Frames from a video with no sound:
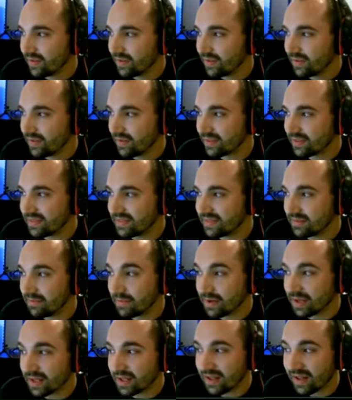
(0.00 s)
the
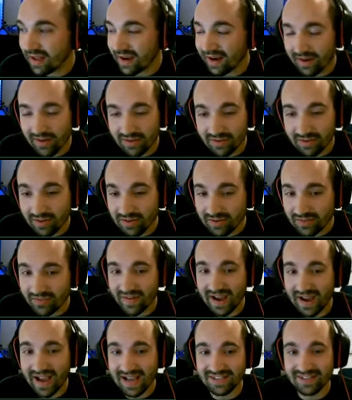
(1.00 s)
McLaren looked
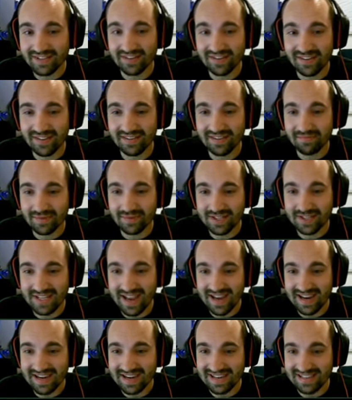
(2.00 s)
faster than the
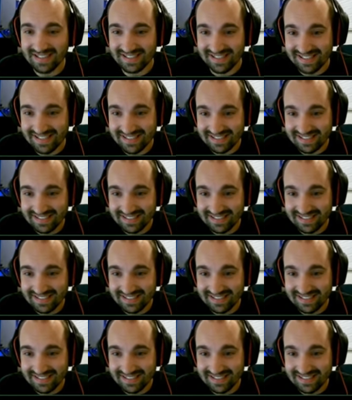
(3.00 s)
Mercedes.